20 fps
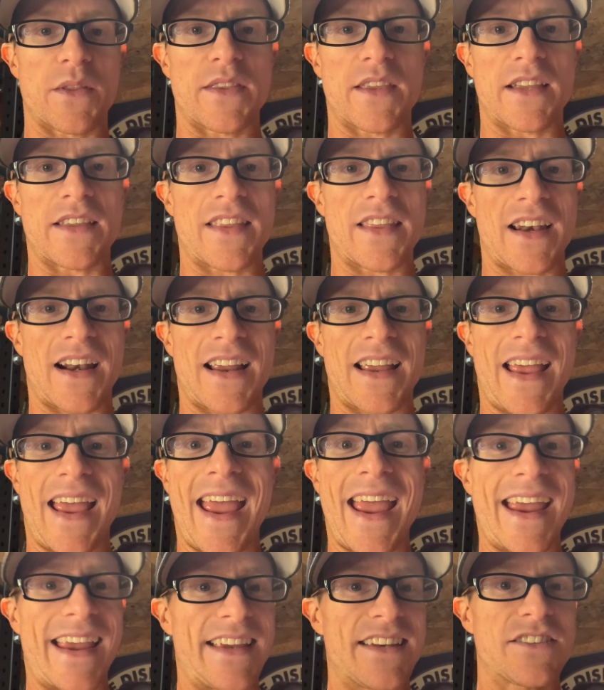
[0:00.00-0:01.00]
thing that I
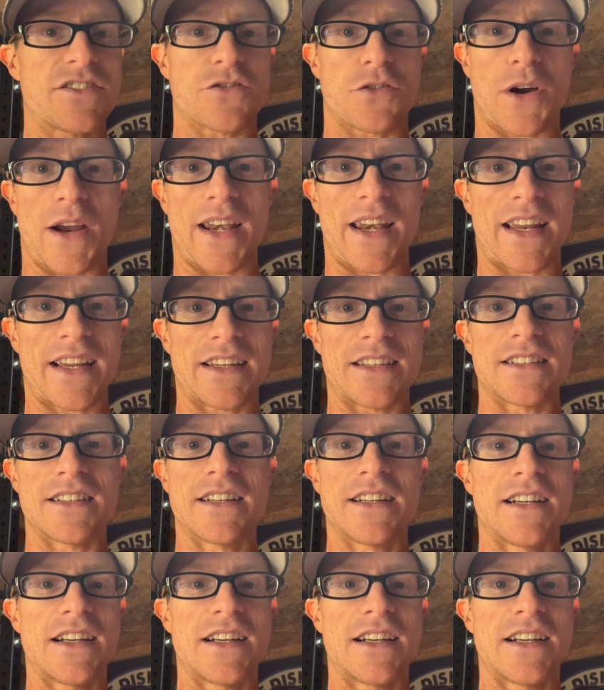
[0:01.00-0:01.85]
hate training.